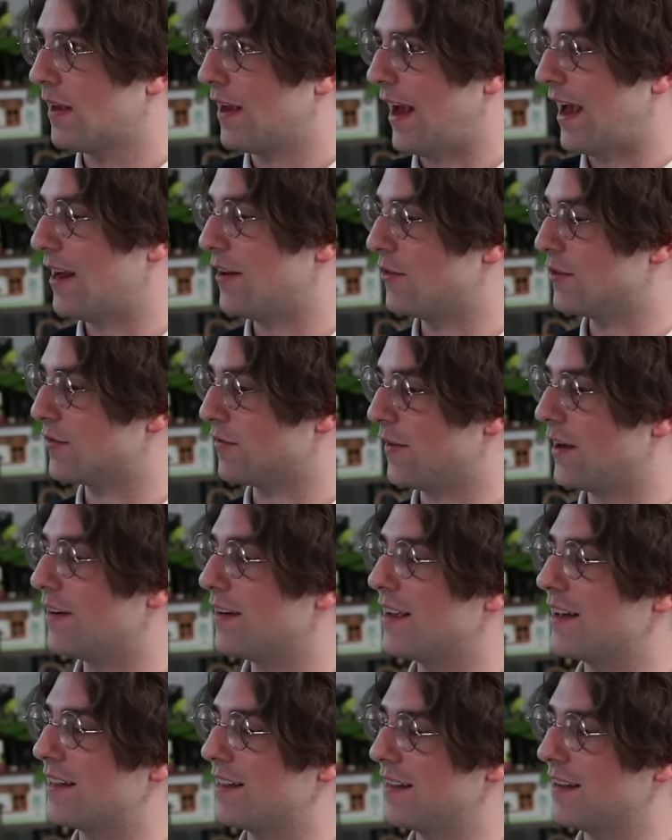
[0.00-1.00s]
and it was
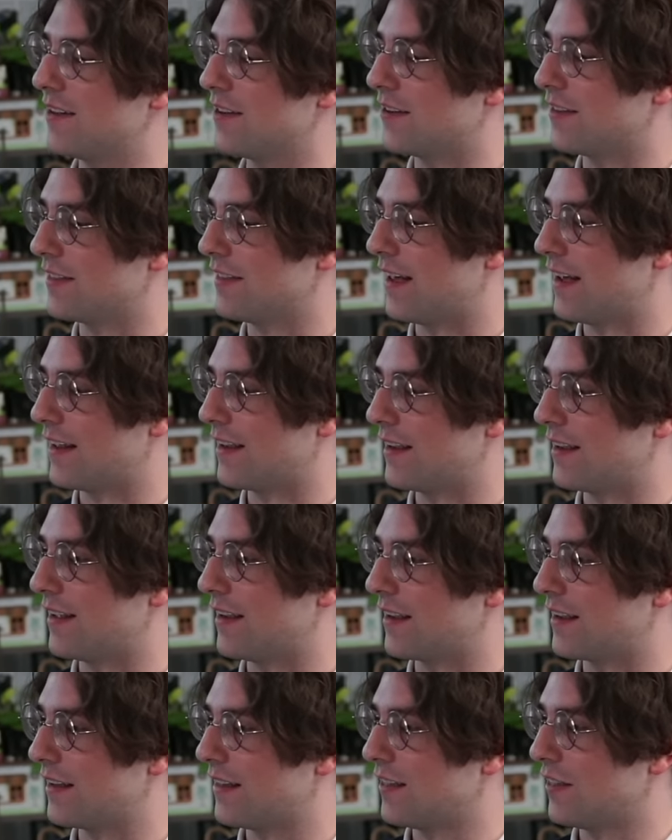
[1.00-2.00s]
very clear that
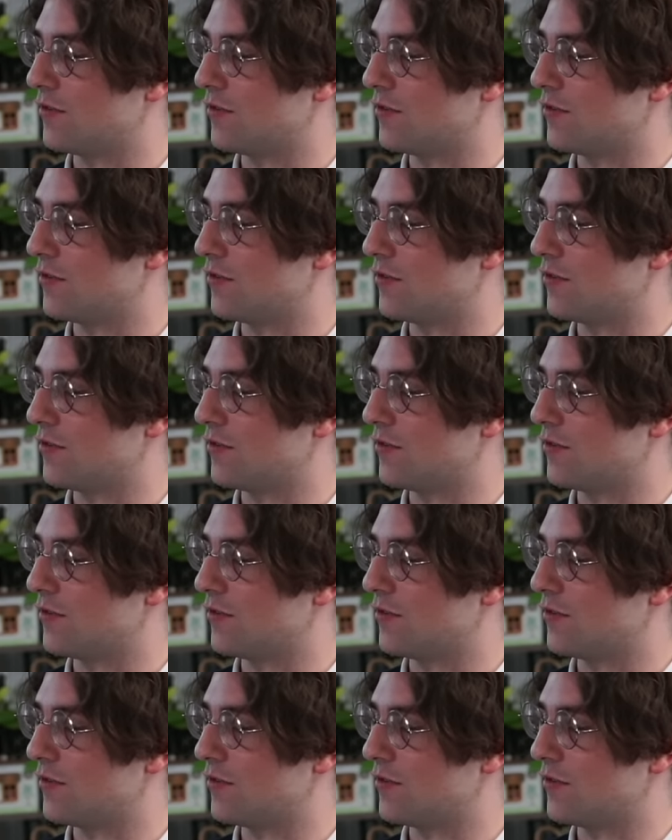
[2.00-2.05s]
like